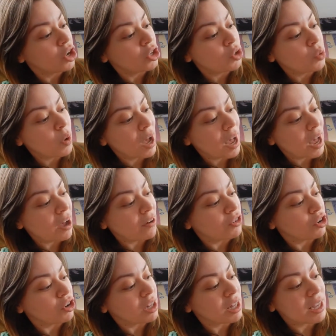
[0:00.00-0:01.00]
You have
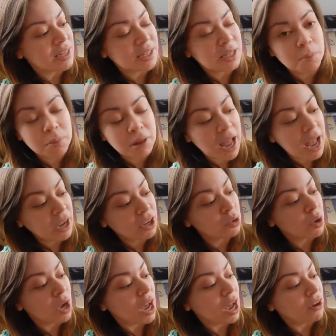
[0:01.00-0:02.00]
your classic black,
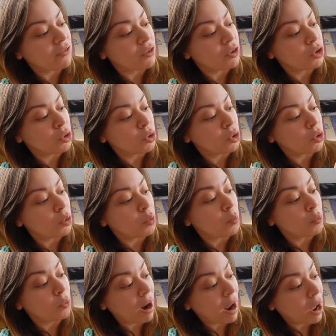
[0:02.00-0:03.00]
you have your
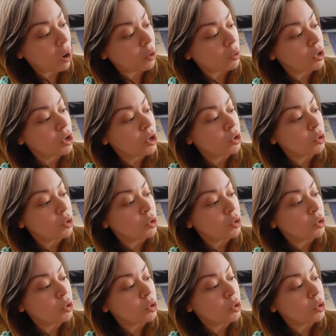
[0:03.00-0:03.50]
brown,